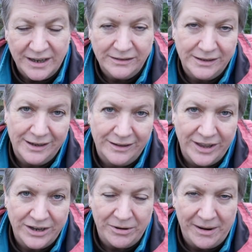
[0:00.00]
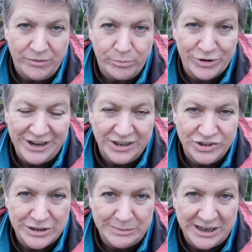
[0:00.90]
and they don't have a
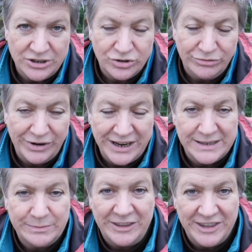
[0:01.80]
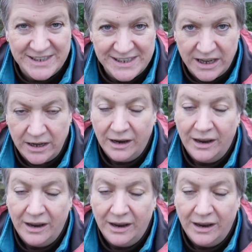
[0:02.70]
brilliant germination rate, but this year